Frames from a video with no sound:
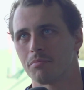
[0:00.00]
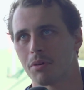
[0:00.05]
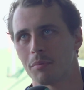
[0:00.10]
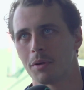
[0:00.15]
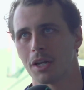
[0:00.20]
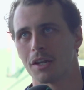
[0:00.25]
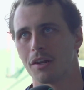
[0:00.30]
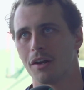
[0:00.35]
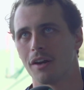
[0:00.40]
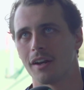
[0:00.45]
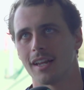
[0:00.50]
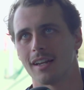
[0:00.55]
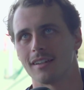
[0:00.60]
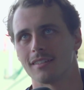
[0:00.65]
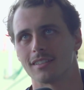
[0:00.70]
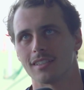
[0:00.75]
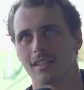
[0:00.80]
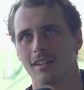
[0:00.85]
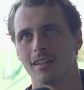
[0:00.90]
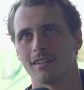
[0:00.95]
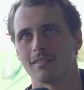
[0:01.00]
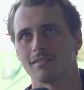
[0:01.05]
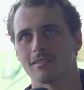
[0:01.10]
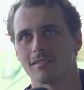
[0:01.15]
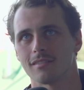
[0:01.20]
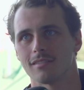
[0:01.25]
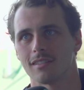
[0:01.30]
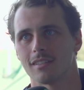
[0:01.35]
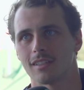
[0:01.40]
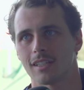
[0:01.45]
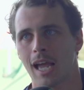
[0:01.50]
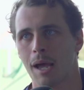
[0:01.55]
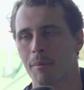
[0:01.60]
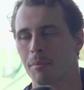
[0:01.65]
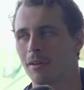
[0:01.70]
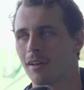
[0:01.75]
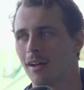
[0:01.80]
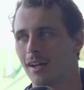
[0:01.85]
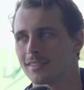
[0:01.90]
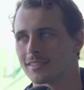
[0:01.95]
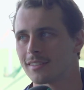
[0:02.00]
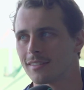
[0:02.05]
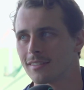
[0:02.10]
probably learning to capitalise